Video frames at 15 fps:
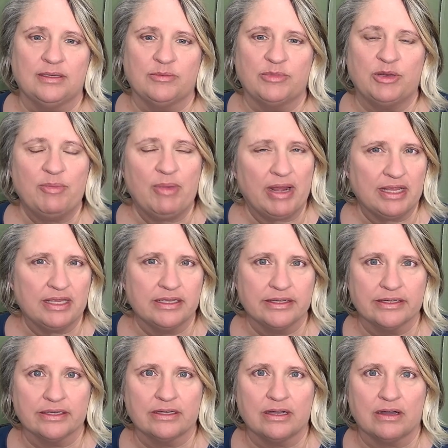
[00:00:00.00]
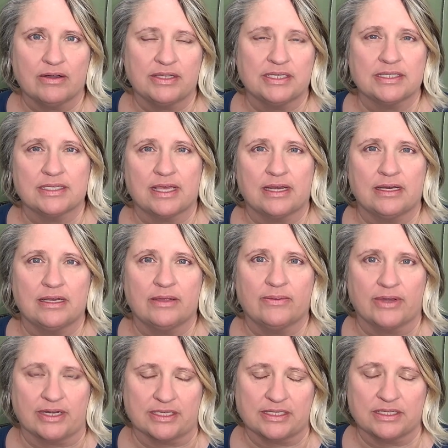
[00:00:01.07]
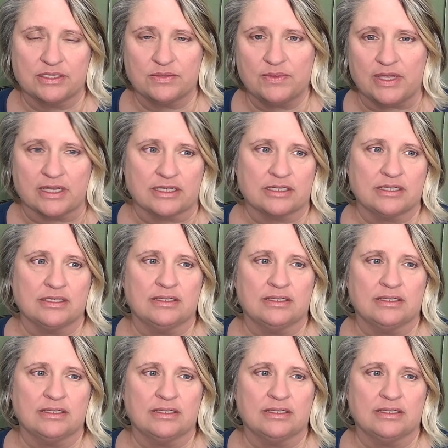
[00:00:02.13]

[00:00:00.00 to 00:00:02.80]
But about a year ago, I decided I wanted to switch.